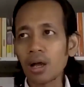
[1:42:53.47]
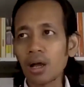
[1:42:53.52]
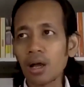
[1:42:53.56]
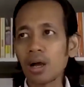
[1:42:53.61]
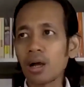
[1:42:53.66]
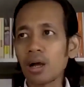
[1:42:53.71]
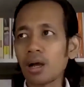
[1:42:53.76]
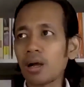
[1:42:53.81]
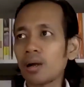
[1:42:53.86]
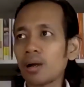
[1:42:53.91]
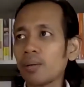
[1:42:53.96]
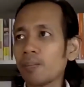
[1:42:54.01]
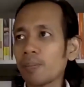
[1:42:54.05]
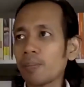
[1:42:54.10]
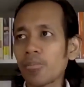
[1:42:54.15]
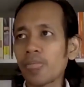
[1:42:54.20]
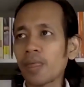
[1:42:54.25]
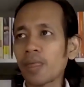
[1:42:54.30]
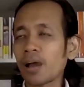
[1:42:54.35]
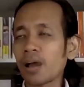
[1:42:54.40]
uh,
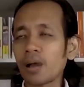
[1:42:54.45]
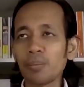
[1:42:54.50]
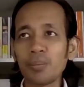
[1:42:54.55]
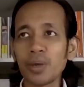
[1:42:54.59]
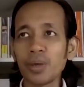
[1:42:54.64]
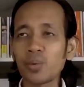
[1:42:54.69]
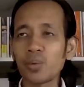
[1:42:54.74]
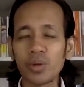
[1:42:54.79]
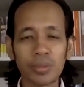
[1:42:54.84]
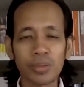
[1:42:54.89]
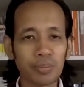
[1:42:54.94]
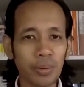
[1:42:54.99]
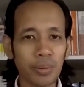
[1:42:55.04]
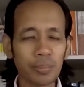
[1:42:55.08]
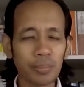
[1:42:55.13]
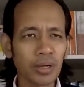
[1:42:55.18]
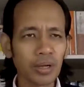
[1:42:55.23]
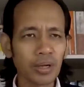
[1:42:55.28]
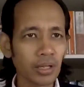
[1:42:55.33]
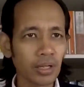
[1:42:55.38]
uh, being with
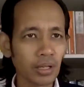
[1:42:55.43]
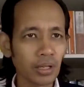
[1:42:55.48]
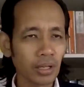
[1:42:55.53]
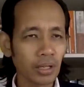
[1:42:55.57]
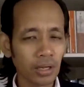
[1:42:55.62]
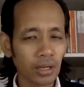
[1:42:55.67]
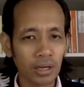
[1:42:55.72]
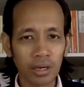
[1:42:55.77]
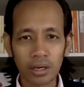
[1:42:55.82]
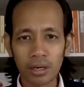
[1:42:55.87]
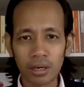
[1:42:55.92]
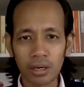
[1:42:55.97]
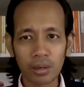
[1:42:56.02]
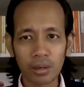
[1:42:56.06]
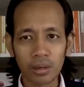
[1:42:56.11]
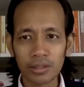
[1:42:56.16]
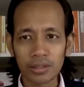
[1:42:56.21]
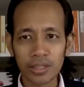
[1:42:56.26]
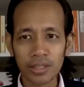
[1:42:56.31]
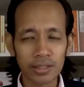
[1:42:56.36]
people uh,
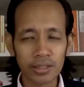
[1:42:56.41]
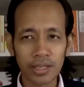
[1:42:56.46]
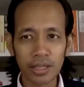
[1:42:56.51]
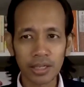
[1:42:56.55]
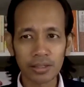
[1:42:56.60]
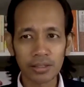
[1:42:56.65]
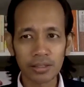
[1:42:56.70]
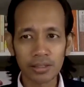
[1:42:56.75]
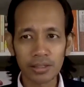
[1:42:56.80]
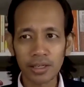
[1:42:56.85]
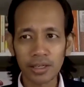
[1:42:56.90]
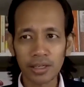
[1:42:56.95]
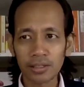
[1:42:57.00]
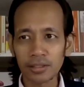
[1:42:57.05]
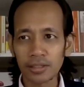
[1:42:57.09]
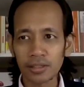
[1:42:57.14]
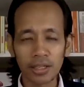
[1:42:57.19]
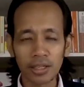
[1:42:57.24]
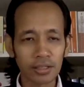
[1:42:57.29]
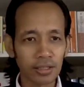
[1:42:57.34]
that, that,
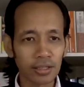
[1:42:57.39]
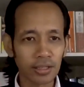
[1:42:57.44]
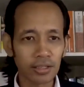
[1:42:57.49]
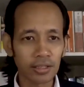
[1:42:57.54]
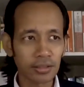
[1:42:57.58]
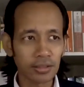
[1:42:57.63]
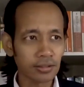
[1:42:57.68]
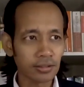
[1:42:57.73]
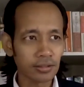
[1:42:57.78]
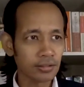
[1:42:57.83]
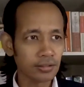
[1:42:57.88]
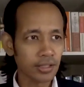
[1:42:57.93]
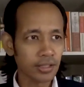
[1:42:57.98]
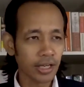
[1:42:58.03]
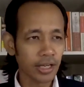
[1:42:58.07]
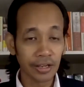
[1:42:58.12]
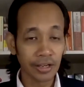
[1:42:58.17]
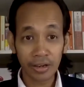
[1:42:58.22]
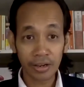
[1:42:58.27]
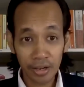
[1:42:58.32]
that, that, that,
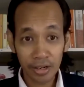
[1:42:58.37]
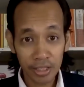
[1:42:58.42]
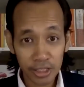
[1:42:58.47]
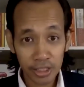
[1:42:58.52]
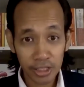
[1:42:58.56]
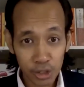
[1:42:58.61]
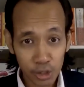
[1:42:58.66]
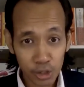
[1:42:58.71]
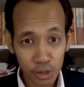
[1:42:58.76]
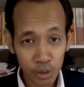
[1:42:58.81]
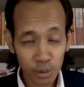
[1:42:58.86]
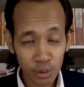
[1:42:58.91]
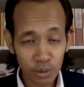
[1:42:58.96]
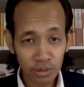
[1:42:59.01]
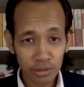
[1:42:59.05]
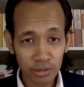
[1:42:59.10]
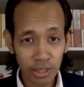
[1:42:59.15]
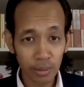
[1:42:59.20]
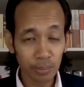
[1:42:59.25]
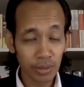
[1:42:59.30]
that encourages you,
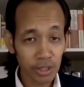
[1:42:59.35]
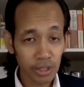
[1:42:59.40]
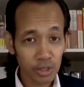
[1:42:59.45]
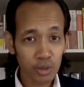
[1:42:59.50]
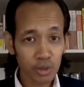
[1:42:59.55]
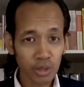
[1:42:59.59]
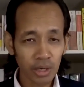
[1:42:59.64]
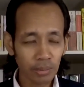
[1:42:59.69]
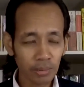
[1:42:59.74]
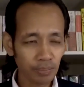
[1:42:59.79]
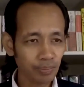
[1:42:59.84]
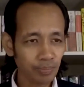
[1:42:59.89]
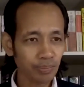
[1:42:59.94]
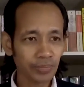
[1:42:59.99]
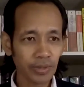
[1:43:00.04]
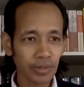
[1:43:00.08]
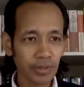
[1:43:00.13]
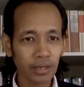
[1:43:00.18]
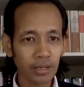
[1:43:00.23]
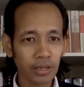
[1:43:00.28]
that builds you up,
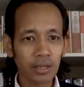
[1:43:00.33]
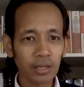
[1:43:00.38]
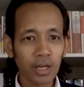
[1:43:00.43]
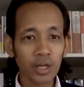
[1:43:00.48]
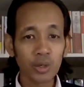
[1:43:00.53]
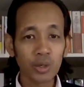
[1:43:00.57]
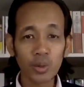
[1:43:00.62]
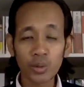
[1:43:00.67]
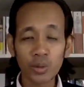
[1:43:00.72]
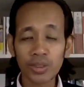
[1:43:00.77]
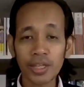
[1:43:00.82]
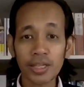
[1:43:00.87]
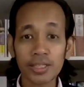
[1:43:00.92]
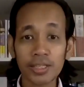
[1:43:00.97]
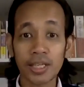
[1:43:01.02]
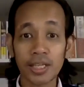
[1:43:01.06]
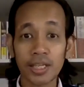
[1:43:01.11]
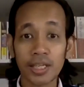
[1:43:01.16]
yeah do things